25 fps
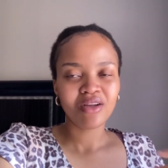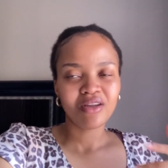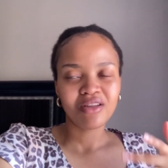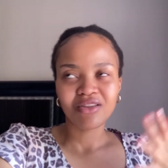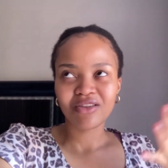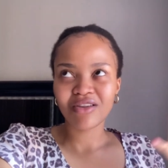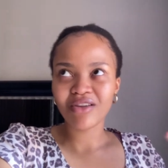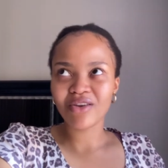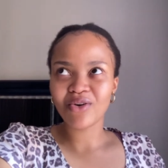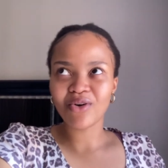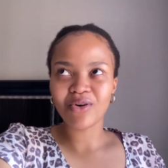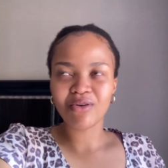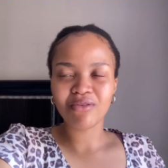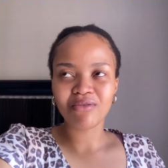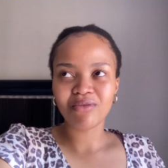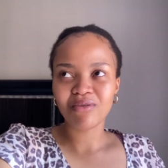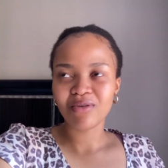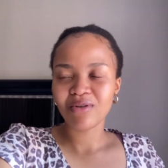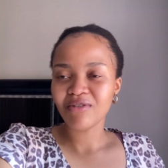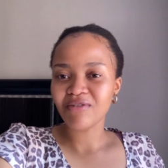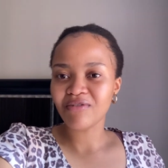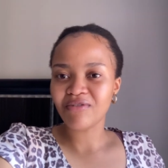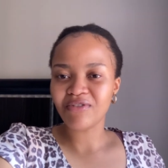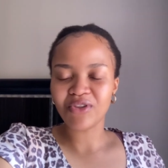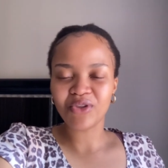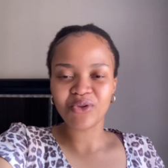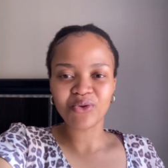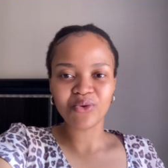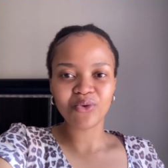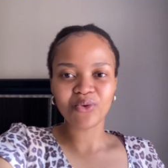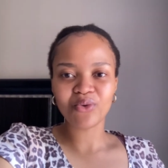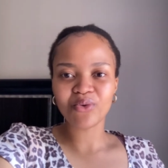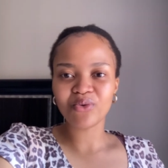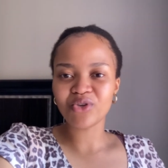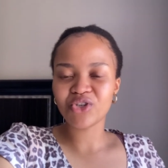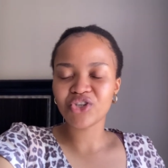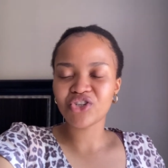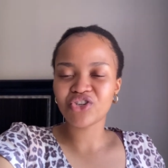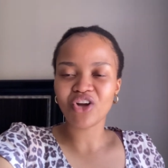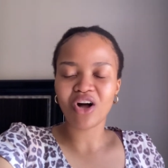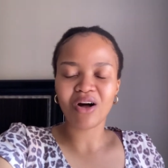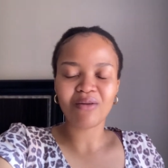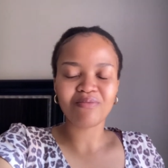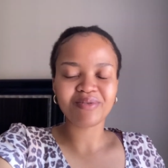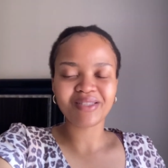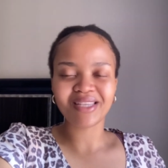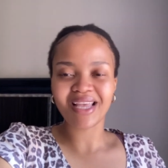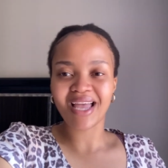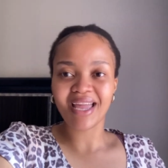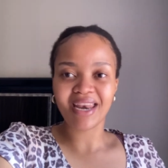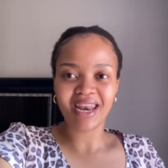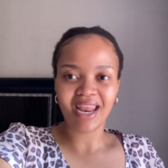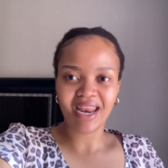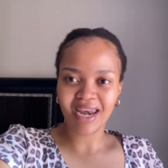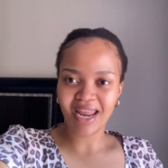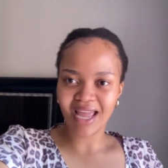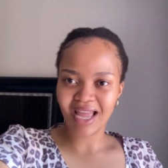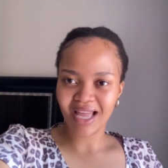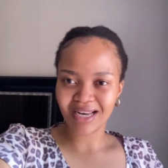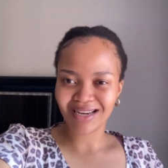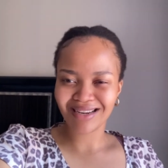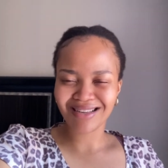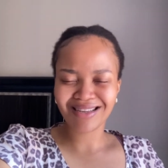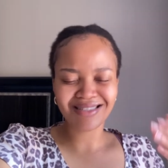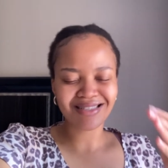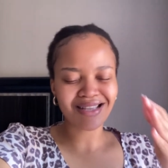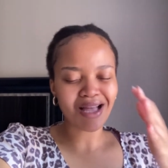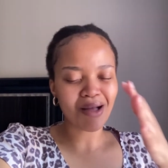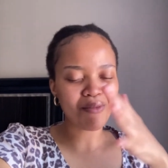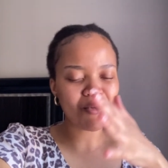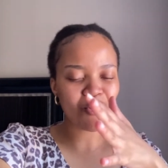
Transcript: you know, view shops and and and because I'm